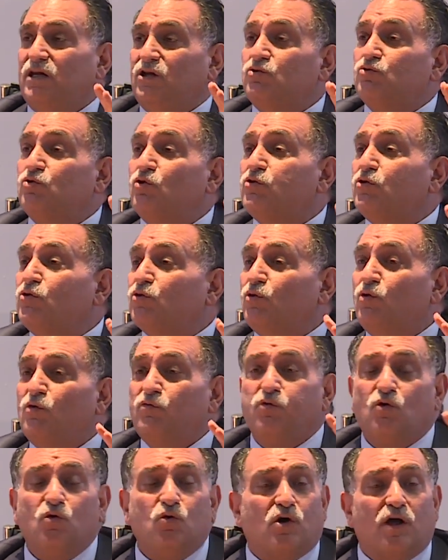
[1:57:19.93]
And
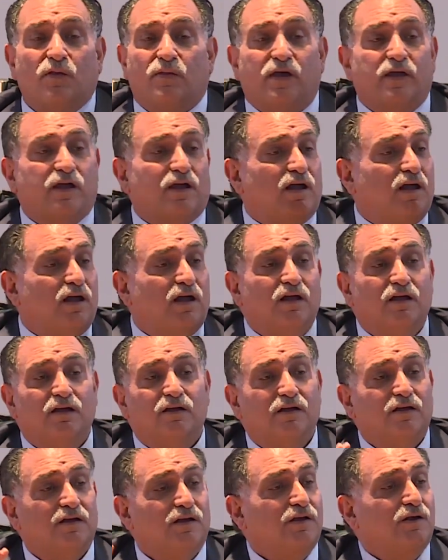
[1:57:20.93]
each one
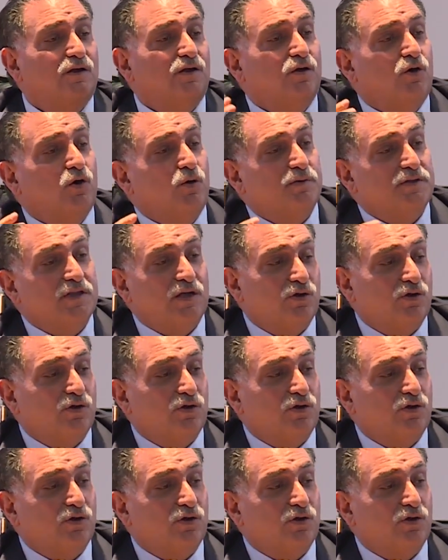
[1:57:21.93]
of those